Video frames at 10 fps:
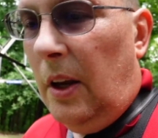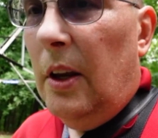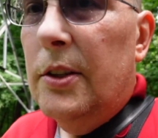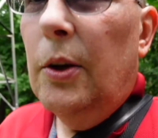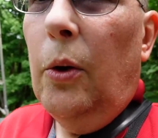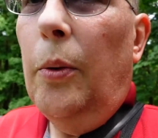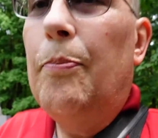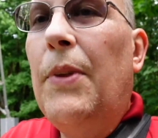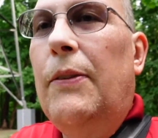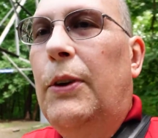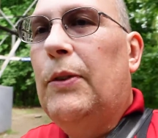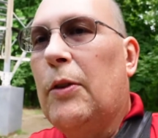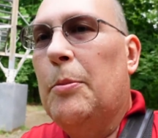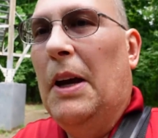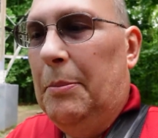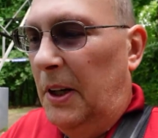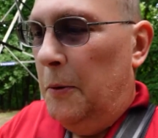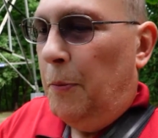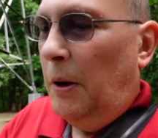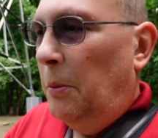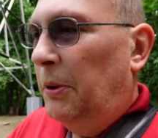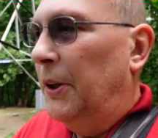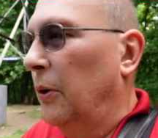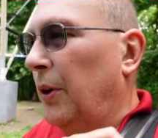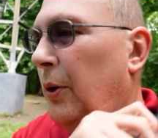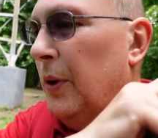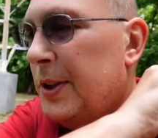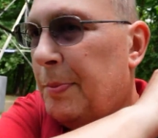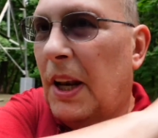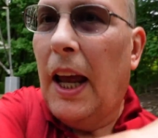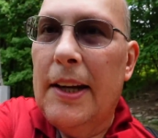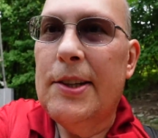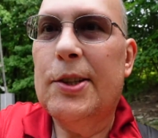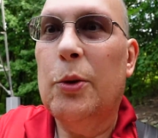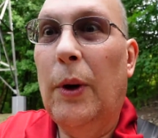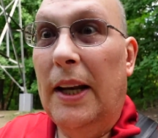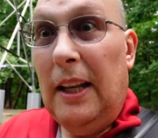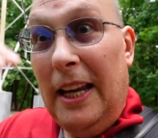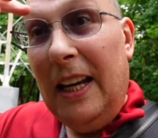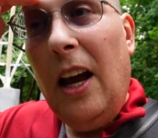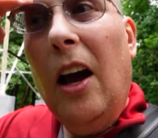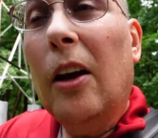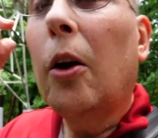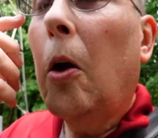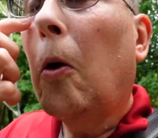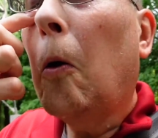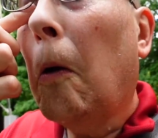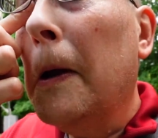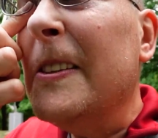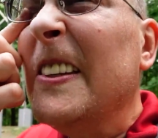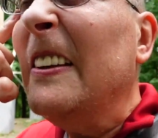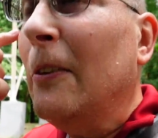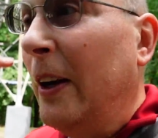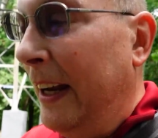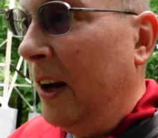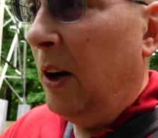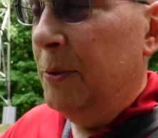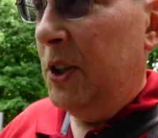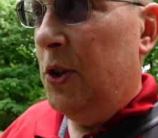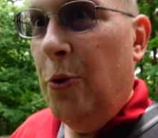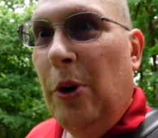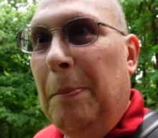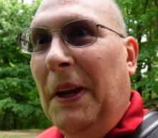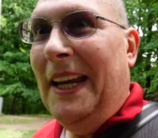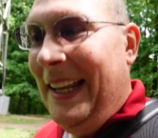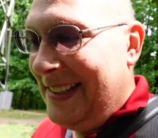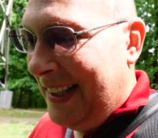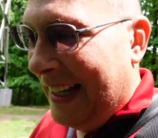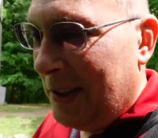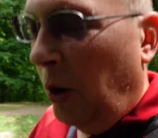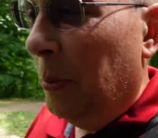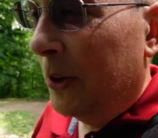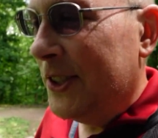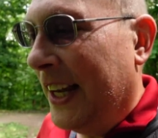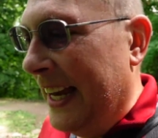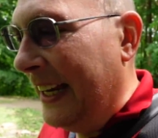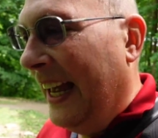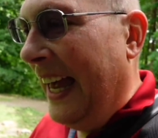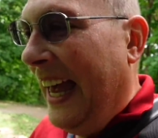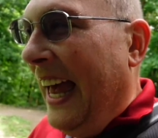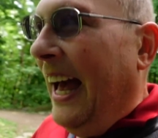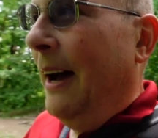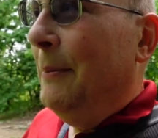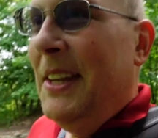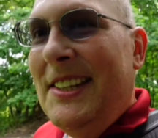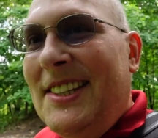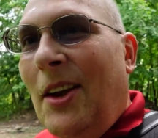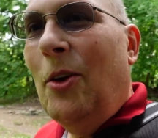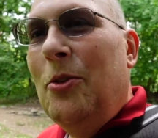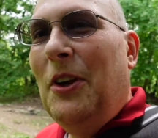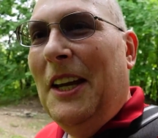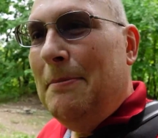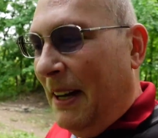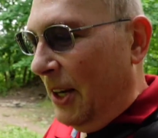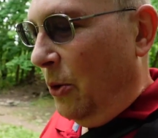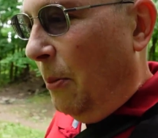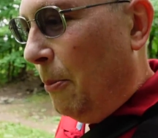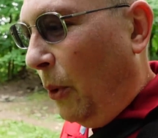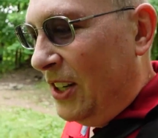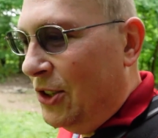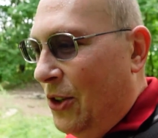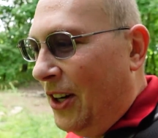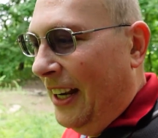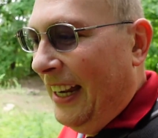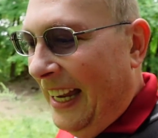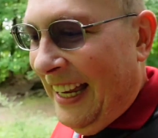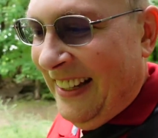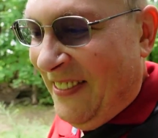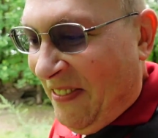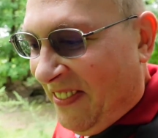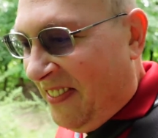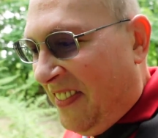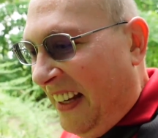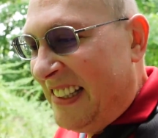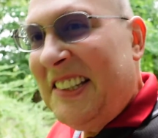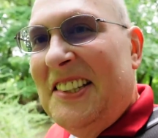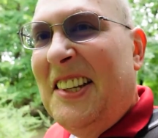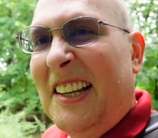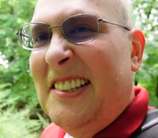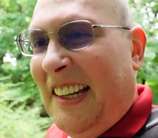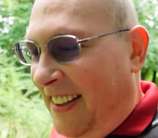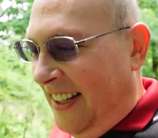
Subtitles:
So, if you've never met me, you probably don't know this, but I sweat like crazy. Right now I'm just dripping. It's almost like I'm dissolving in my own moisture. It's disgusting.